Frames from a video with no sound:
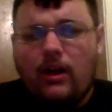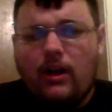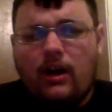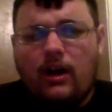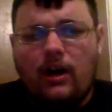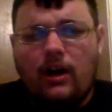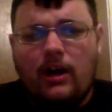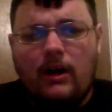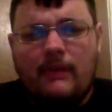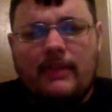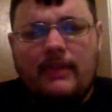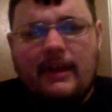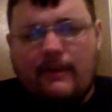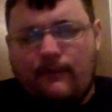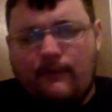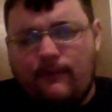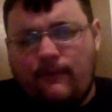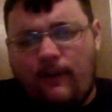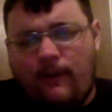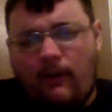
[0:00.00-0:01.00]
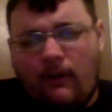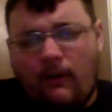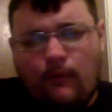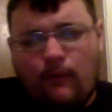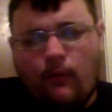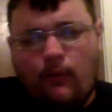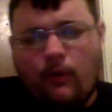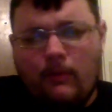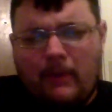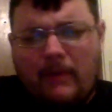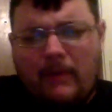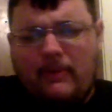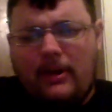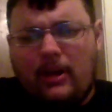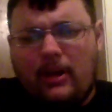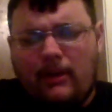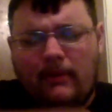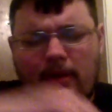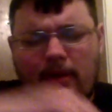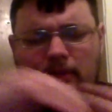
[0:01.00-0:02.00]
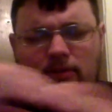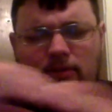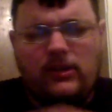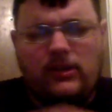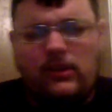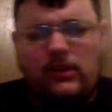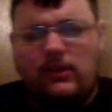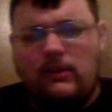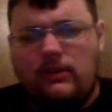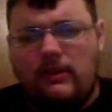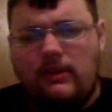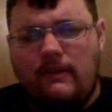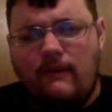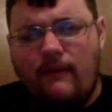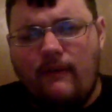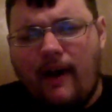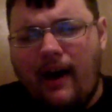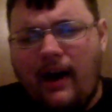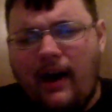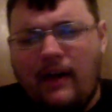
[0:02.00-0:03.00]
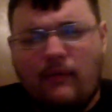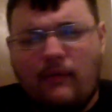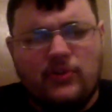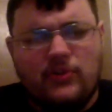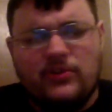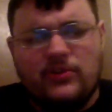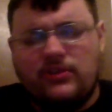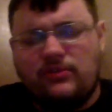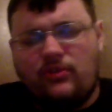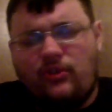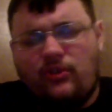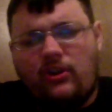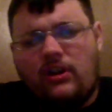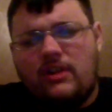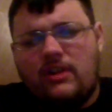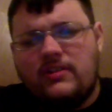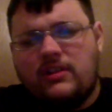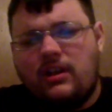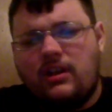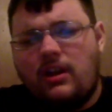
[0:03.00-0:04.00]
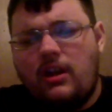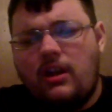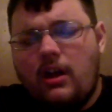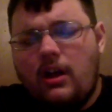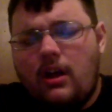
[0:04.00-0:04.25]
That Fallout 4 may be coming to the Vive, which is really interesting.